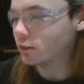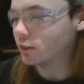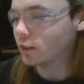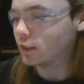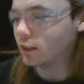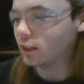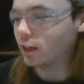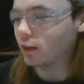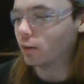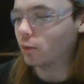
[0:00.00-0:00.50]

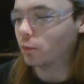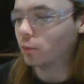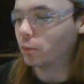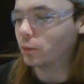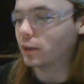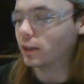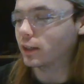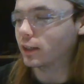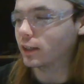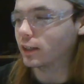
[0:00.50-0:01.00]
see if
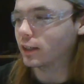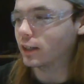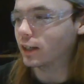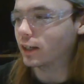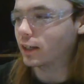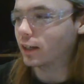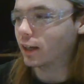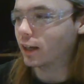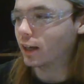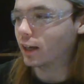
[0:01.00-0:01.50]
we can
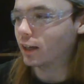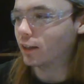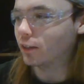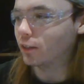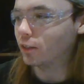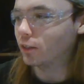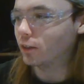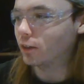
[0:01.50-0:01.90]
get a